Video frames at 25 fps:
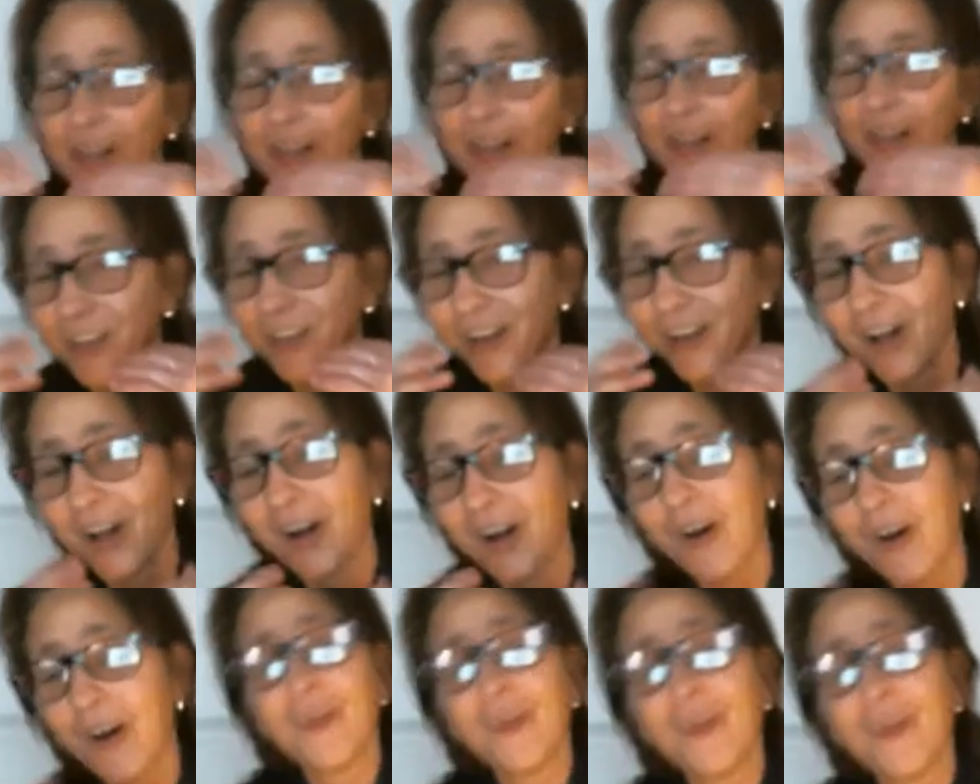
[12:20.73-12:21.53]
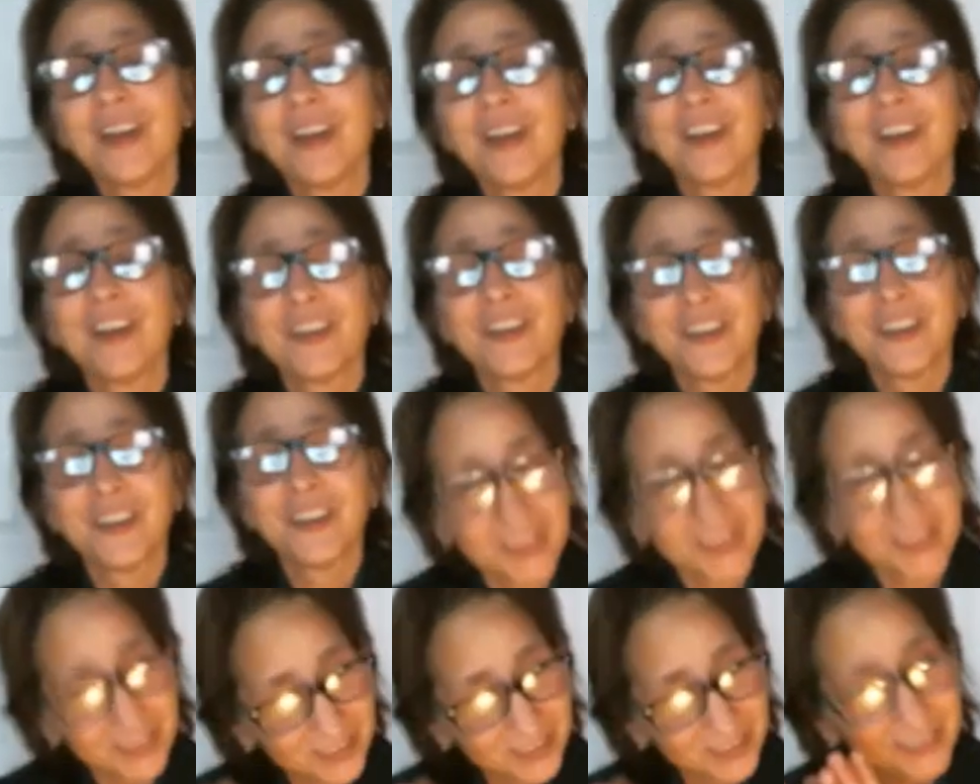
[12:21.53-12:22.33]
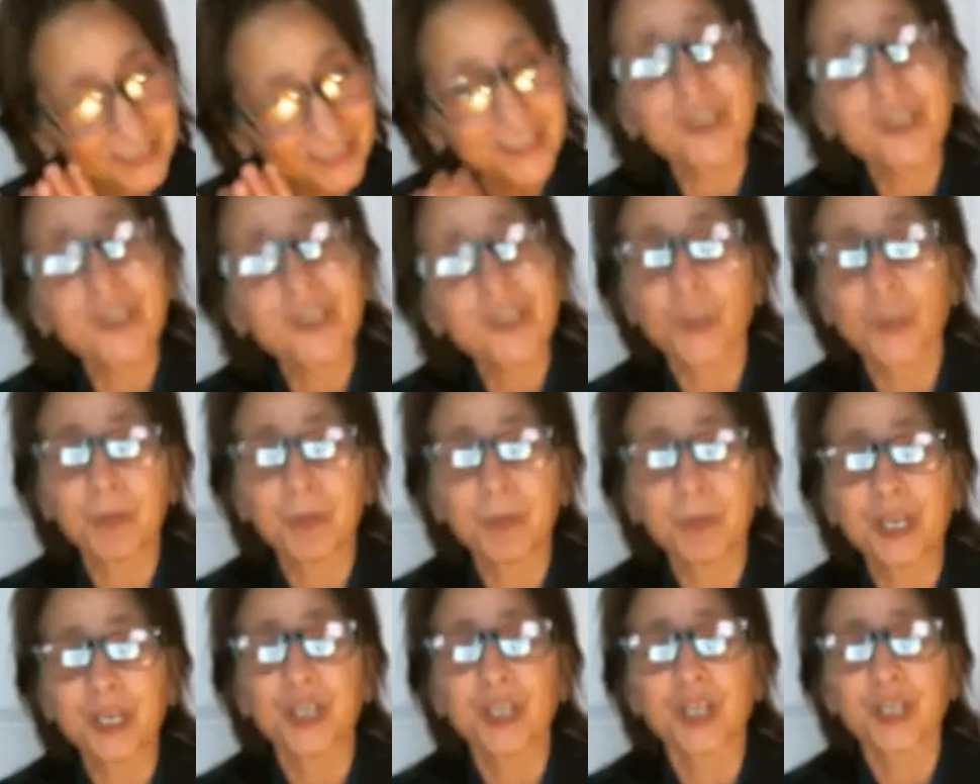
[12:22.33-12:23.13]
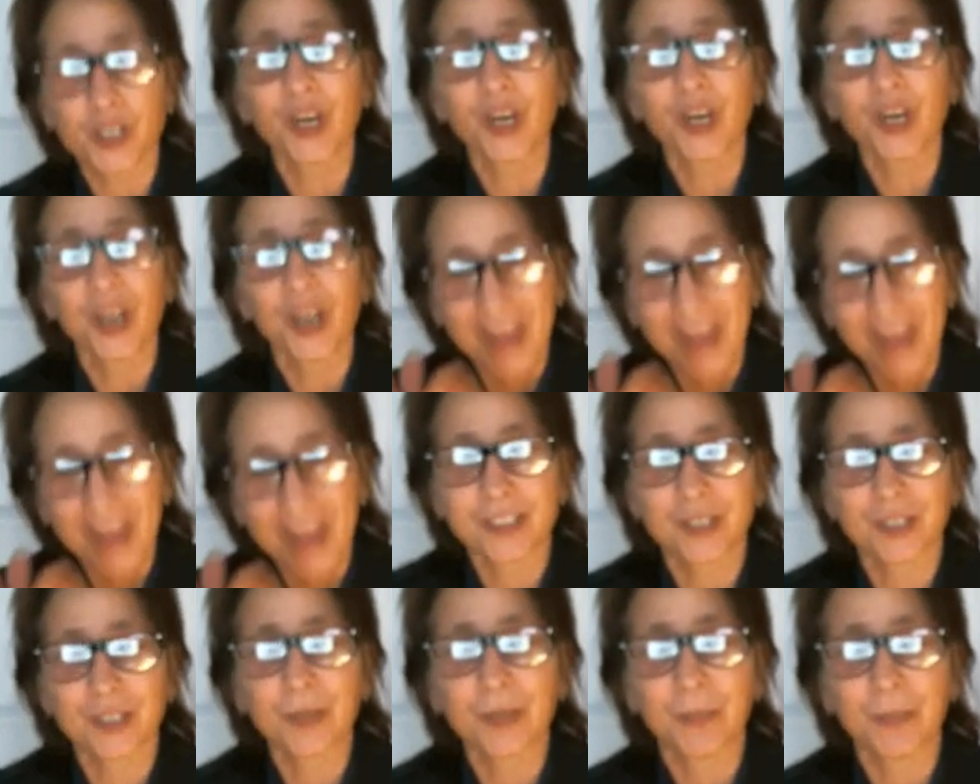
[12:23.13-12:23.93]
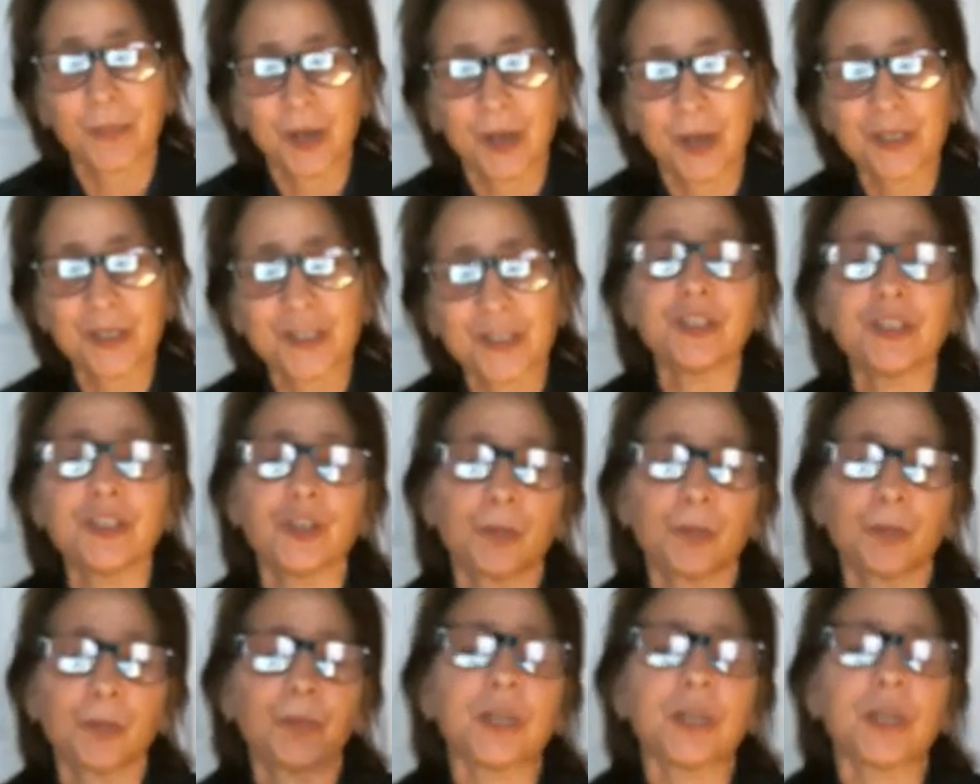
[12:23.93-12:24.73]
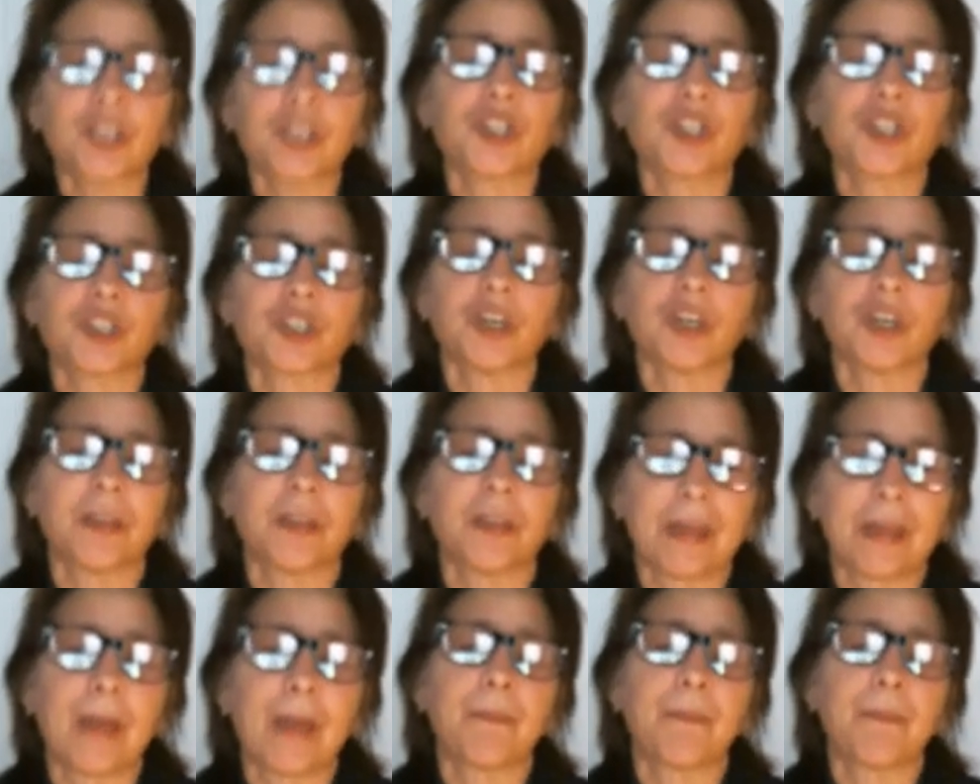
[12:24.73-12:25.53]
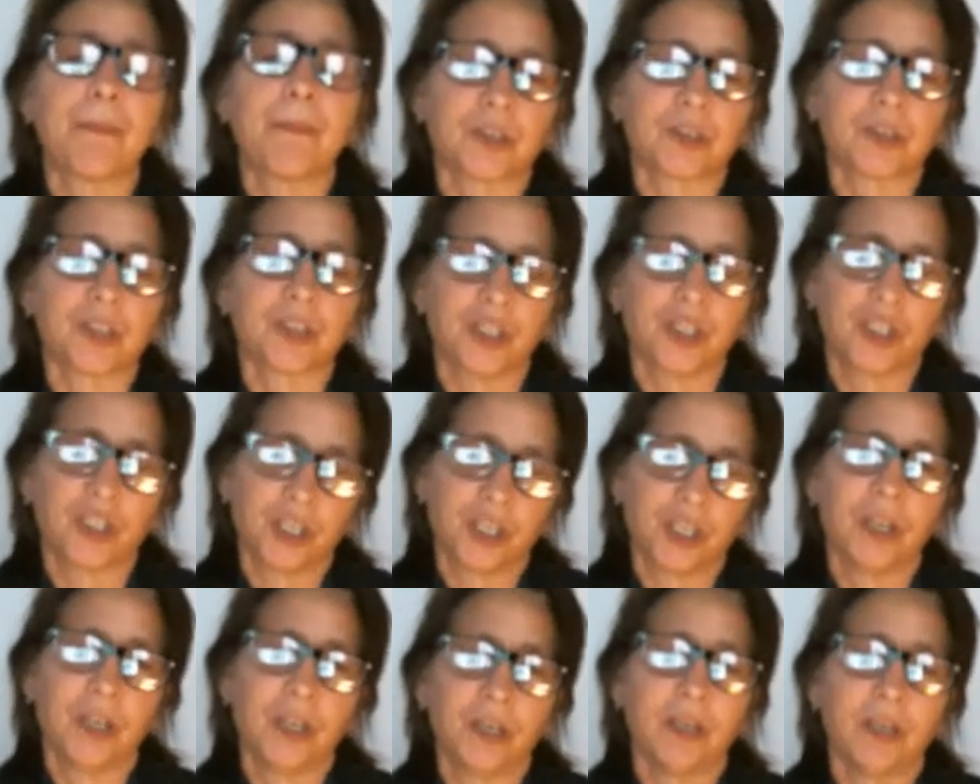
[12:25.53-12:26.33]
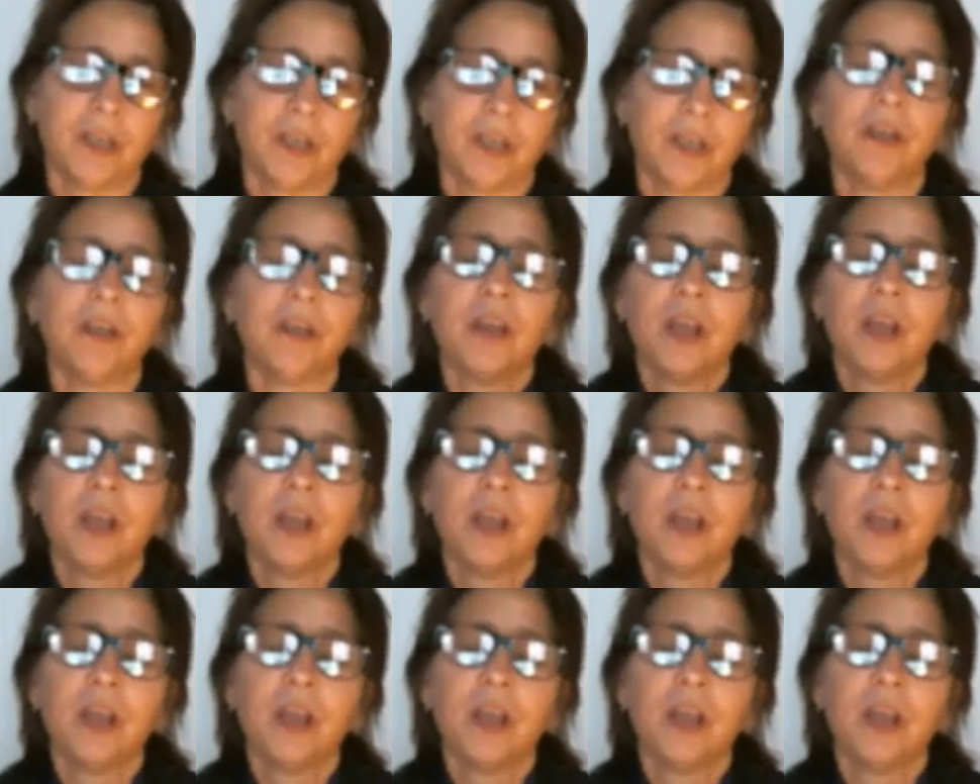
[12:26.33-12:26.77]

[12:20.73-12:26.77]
you're pretty sure that's the person, you're pretty sure that person cheated.